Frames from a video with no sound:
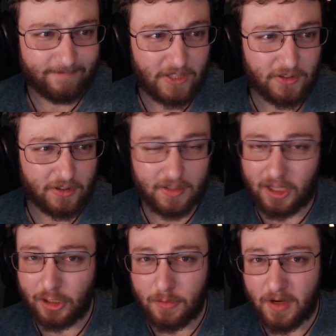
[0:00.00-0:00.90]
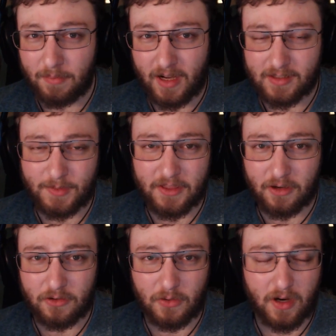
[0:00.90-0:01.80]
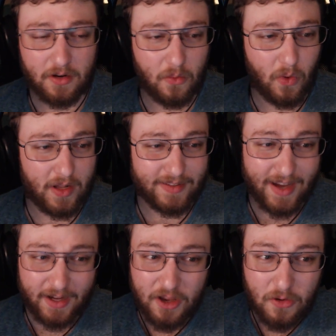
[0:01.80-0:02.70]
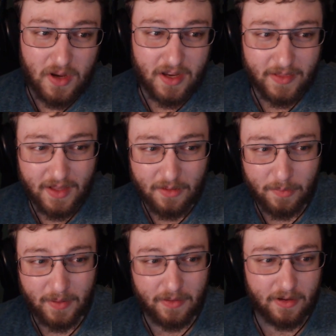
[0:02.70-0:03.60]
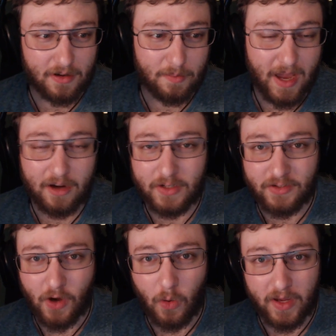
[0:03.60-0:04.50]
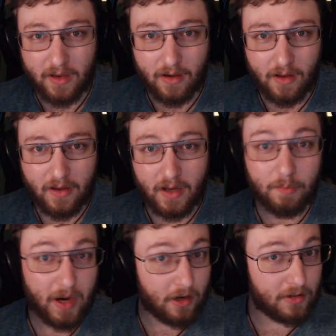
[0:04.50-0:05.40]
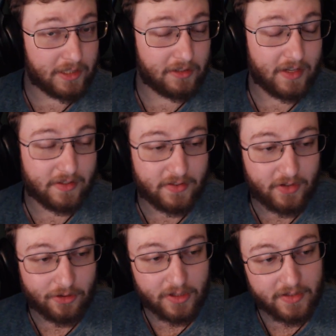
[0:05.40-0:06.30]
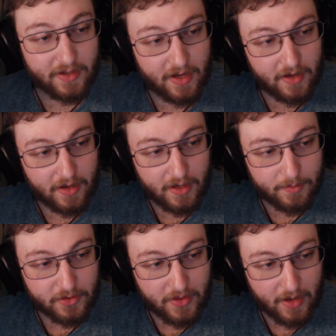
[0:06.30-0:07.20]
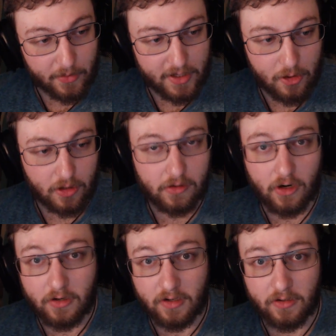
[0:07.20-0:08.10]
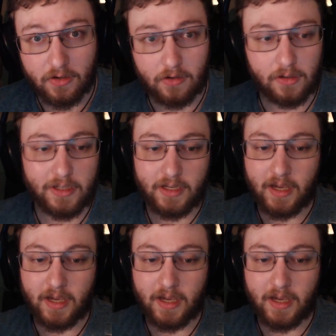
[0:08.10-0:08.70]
It's an aluminum box mod that goes to 100 watts. Kind of unique in that the batteries go in parallel, not in series. So that way you can charge it internally and you